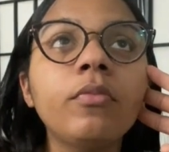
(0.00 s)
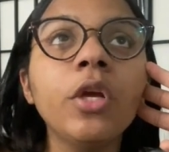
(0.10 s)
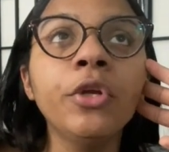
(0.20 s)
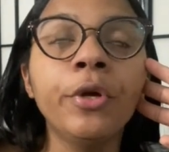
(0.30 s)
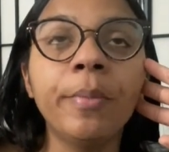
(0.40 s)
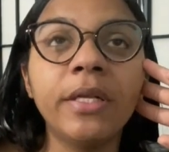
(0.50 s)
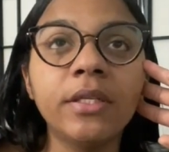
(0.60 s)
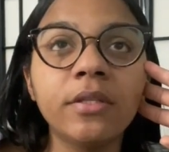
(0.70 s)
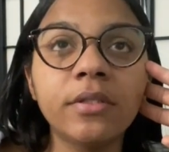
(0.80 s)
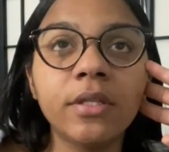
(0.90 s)
your
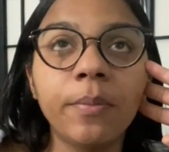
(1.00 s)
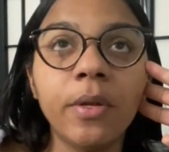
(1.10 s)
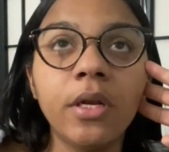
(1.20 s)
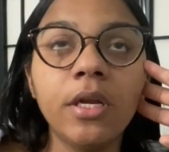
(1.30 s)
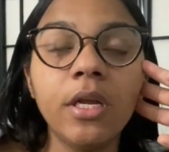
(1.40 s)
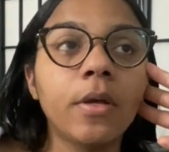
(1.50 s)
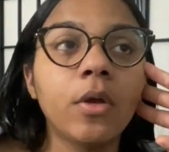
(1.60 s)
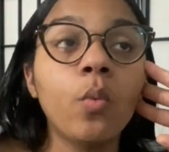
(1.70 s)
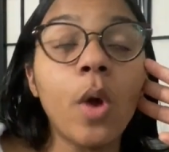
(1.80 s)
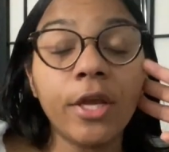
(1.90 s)
mental stability,
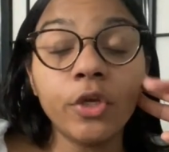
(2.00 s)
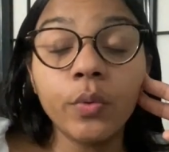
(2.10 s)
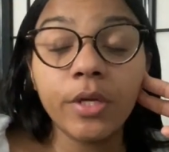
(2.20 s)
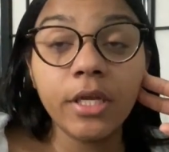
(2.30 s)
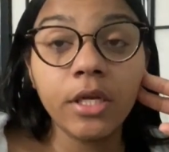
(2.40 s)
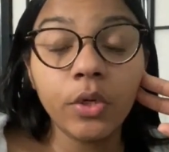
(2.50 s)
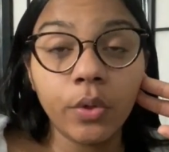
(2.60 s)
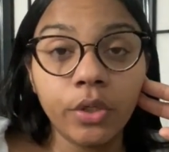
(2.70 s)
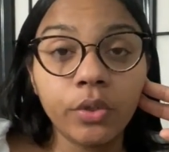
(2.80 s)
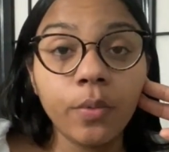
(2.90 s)
what you need in
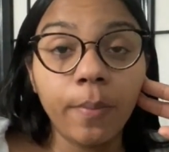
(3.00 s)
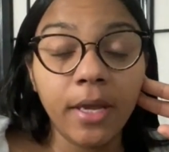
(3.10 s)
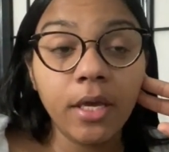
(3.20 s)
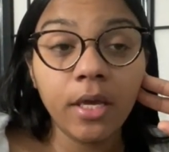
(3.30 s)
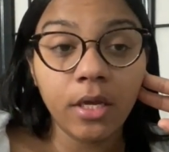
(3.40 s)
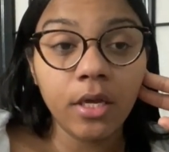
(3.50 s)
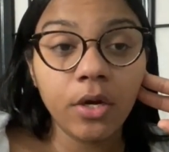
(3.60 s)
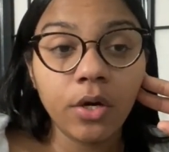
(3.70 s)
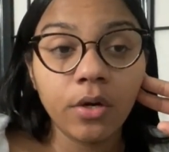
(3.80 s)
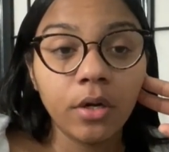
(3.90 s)
order to make it
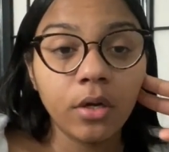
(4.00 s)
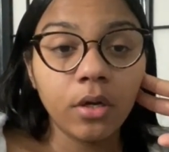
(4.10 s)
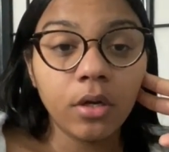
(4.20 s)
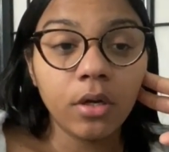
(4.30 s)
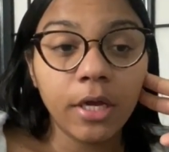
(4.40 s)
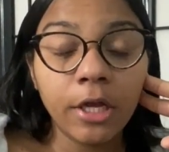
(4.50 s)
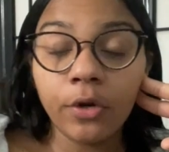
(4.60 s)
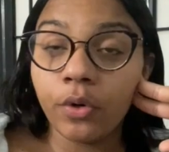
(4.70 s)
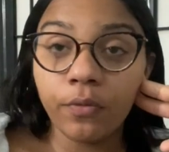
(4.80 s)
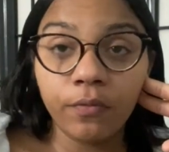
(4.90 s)
here, and a
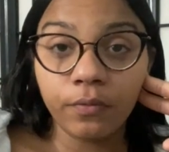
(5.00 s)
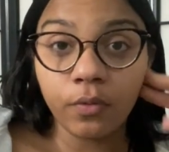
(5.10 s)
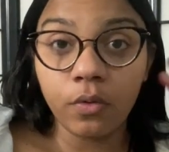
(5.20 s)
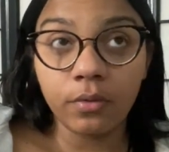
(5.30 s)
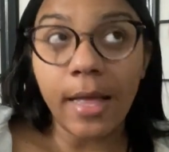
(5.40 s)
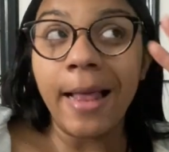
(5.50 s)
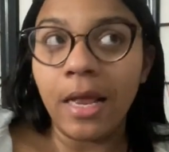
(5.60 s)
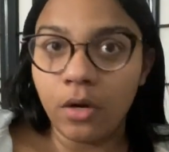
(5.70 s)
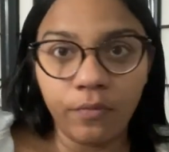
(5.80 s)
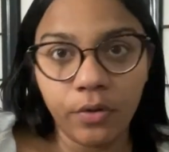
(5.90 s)

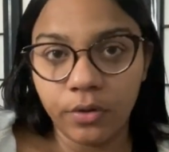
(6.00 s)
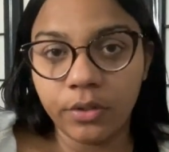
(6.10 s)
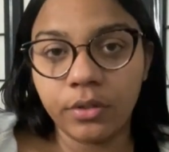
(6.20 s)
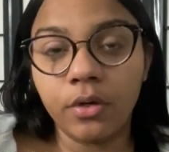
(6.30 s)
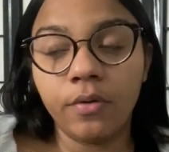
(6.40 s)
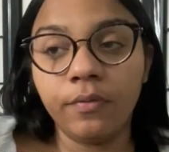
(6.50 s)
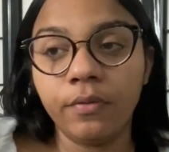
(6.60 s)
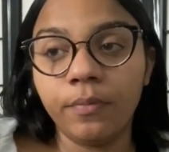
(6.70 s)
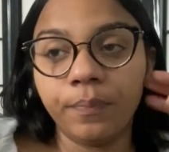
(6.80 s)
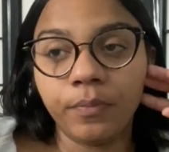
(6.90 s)
lot of other stuff
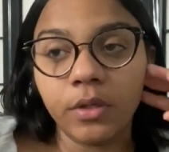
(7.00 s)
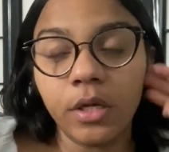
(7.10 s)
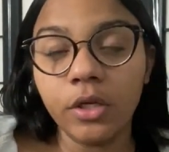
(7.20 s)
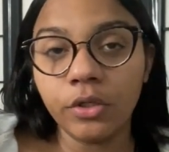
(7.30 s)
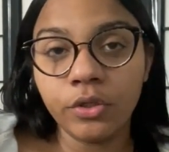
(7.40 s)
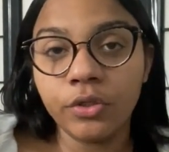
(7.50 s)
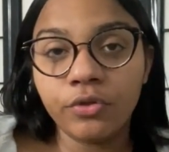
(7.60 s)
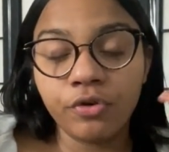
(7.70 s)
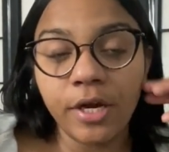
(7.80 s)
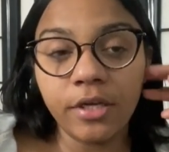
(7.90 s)
just
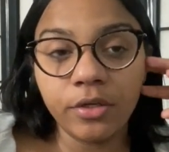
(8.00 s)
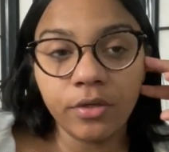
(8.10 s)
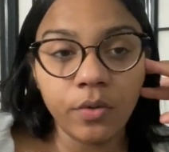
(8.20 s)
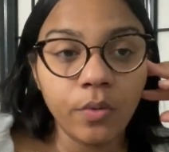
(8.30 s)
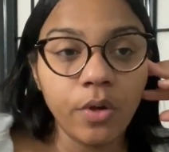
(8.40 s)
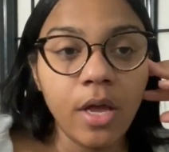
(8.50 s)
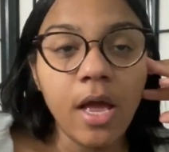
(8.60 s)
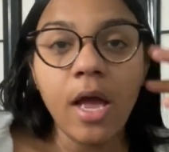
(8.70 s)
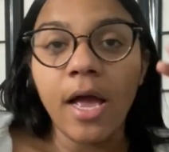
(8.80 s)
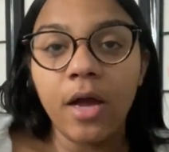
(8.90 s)
drains you.
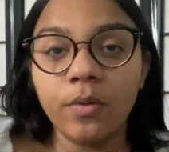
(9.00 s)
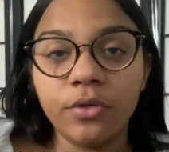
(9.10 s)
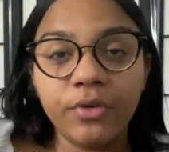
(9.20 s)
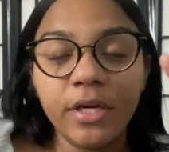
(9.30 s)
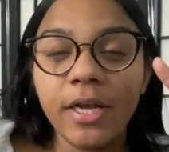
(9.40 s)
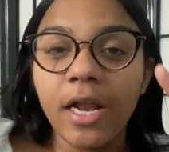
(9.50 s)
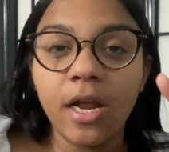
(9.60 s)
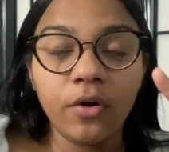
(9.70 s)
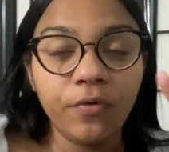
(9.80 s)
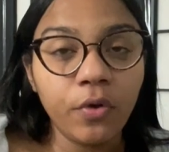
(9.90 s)
I was reading a
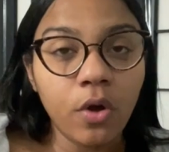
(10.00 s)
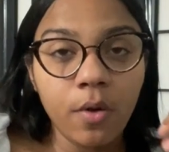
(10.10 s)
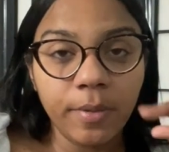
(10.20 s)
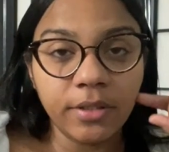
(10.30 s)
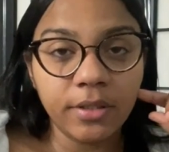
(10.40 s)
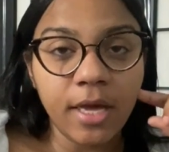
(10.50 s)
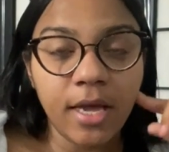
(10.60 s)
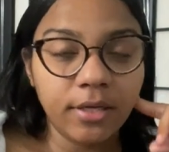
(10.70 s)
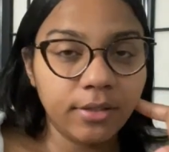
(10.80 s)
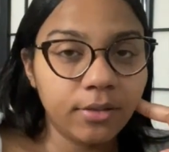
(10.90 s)
lot of you comments,
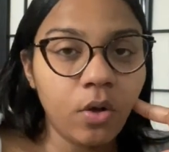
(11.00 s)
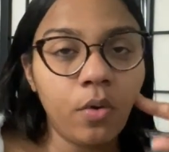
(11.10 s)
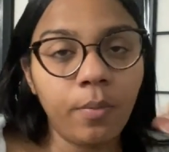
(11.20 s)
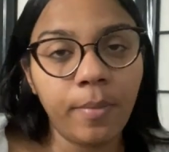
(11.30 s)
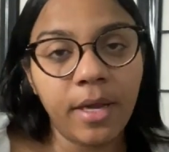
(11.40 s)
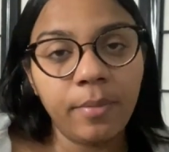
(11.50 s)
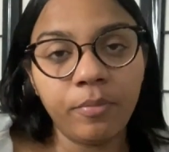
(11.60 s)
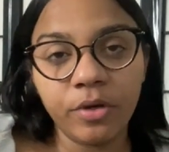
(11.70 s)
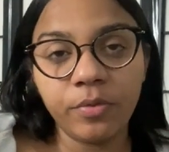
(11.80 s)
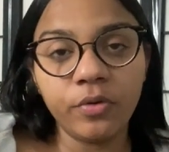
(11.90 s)
guys, on my
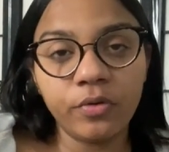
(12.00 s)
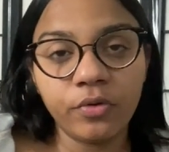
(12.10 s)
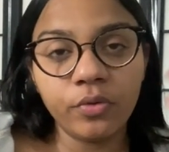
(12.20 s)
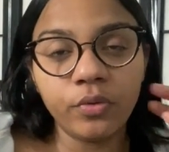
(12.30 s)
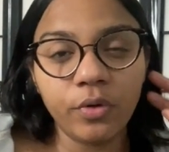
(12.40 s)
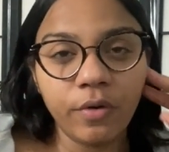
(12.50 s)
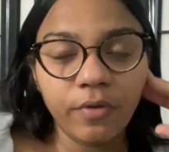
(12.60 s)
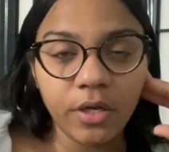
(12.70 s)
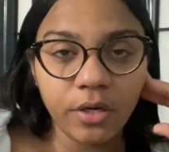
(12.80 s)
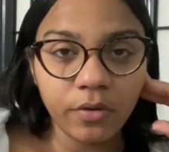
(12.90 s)
previous 2-3
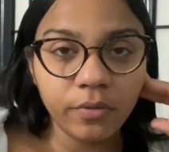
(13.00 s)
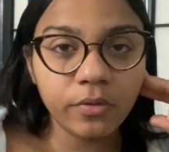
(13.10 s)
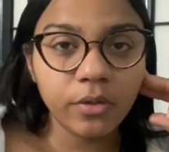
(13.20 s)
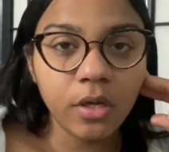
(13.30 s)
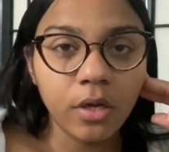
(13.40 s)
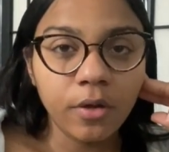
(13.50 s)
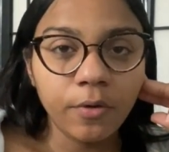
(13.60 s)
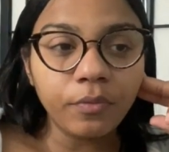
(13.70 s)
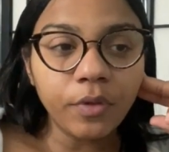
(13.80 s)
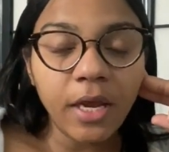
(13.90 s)
videos,
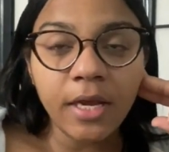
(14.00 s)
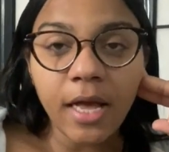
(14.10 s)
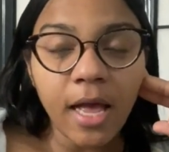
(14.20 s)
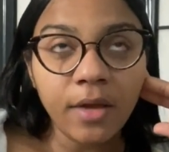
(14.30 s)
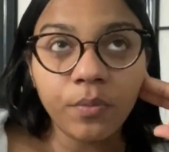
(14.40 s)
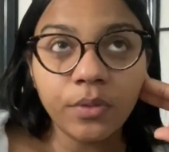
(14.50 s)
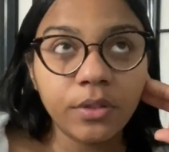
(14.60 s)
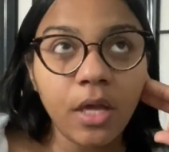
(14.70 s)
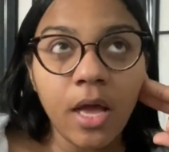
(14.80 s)
and I was